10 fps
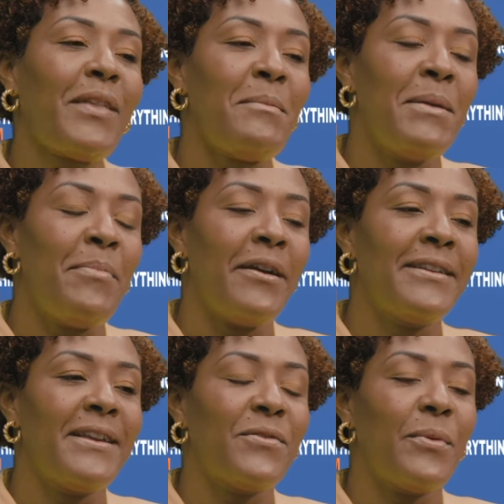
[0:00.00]
my
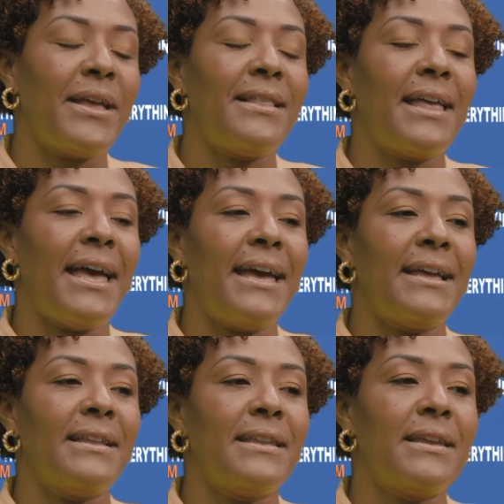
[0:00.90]
partner as well,
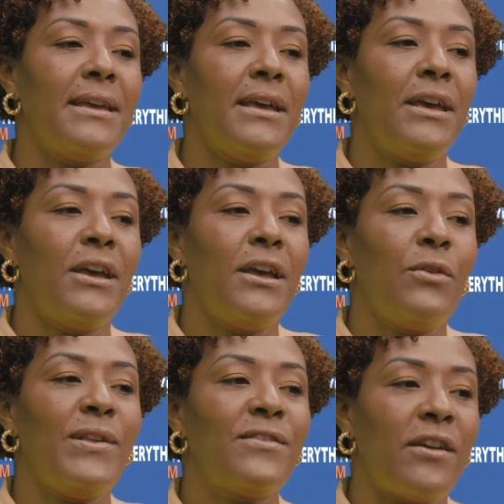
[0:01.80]
and
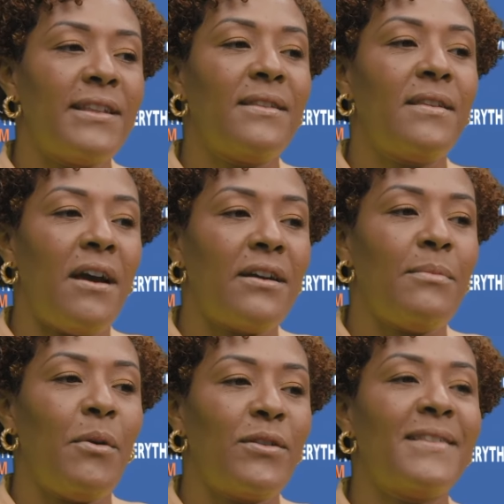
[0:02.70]
we started to talk
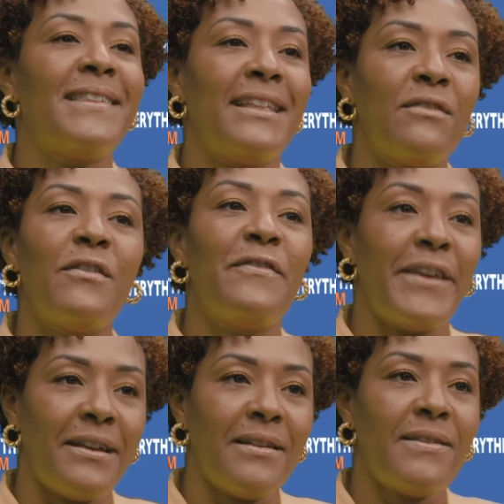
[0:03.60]
about the state of
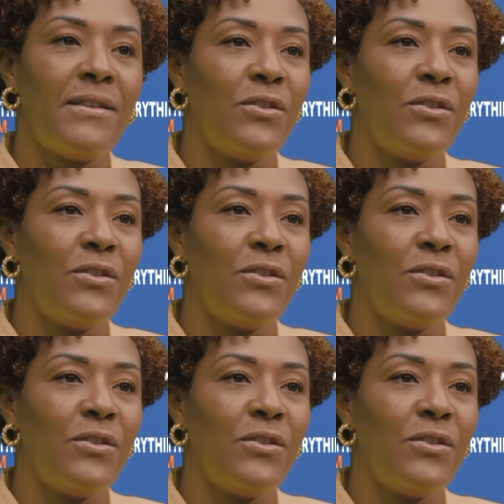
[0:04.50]
affairs.